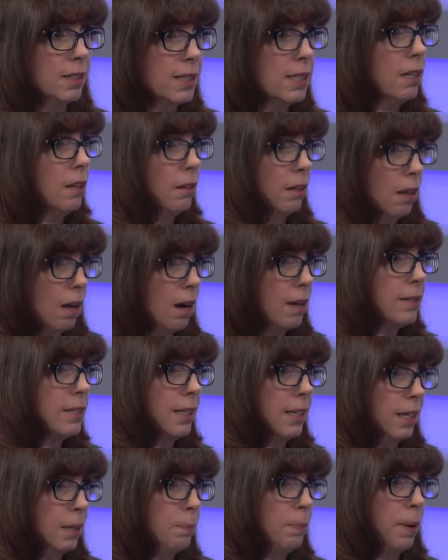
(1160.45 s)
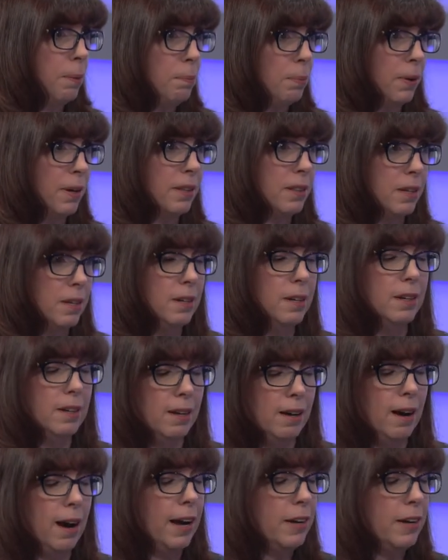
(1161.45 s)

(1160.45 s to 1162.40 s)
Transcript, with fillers: It's a lot to keep up with. Absolutely.